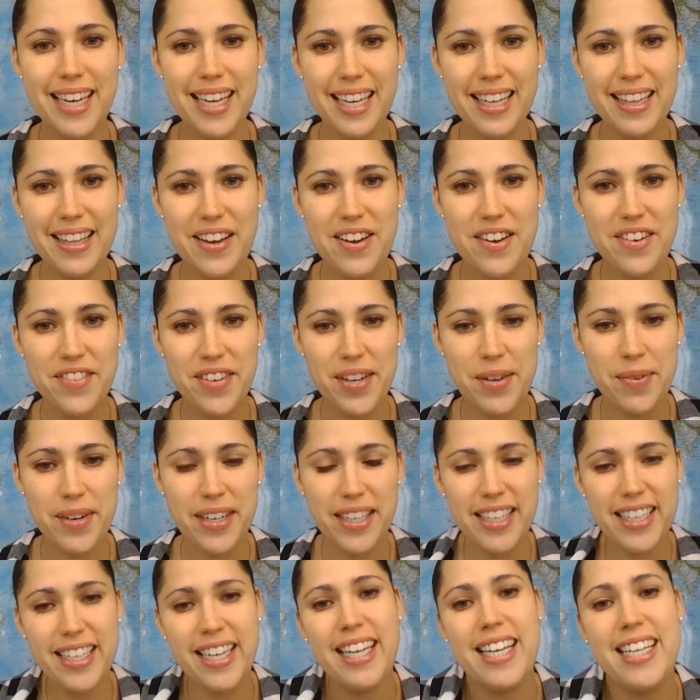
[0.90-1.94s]
Hello
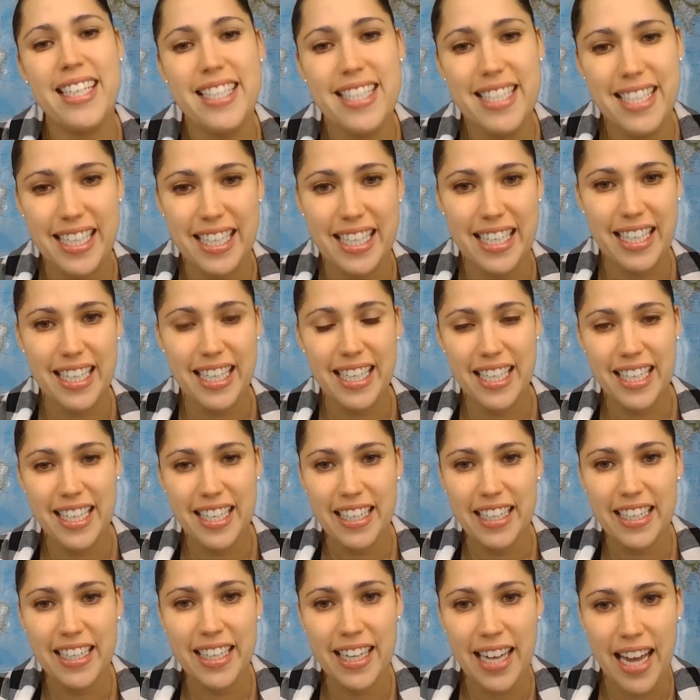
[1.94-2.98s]
everyone, Dani
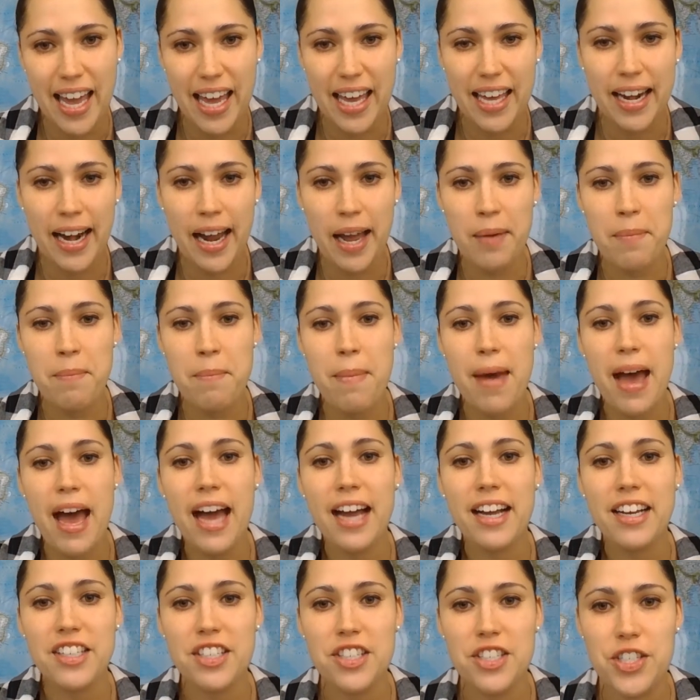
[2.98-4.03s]
here, and I'm
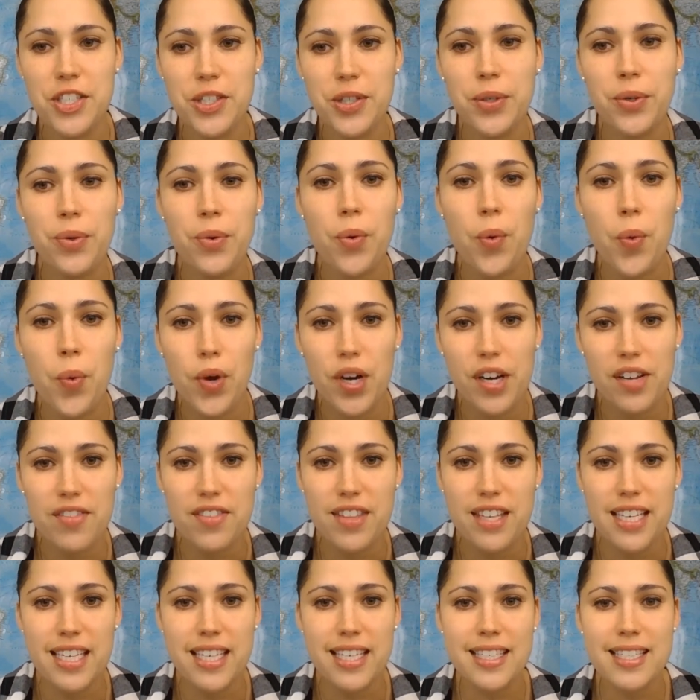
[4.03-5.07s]
back to do one of
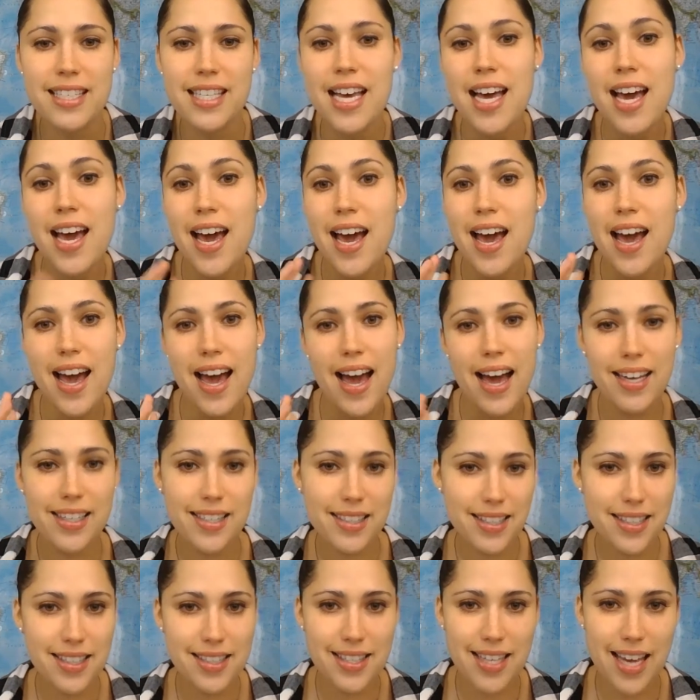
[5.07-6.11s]
these Ask
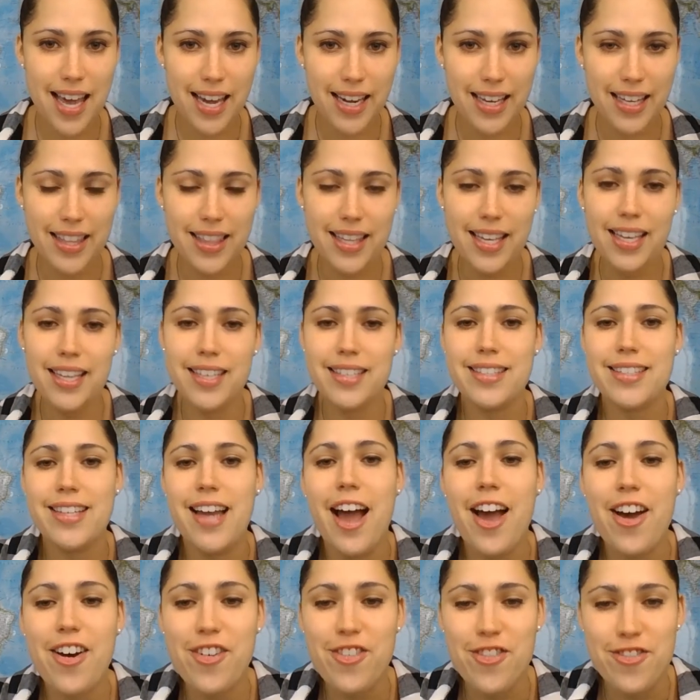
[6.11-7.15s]
Us Anything
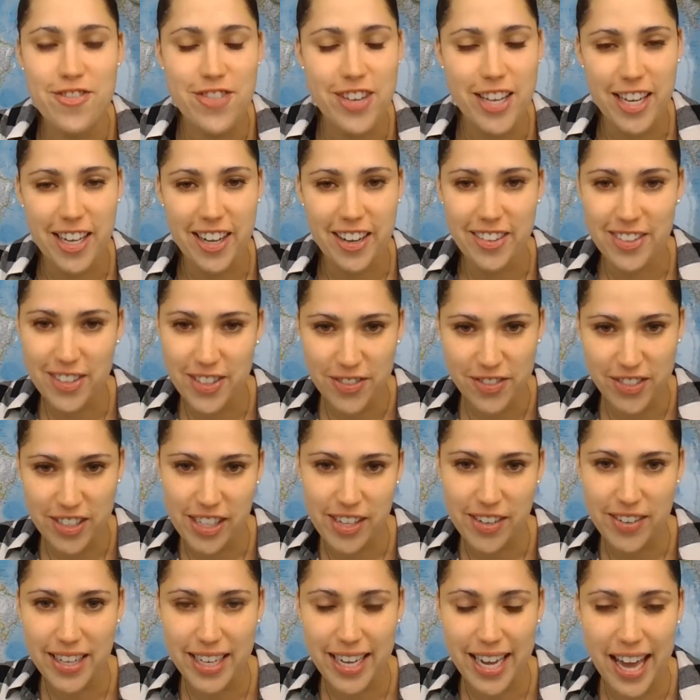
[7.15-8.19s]
style videos for
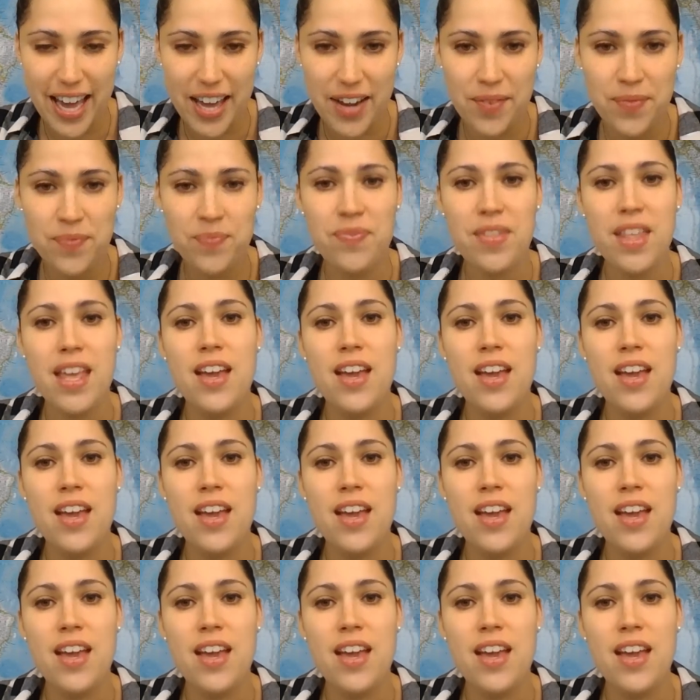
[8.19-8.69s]
you again.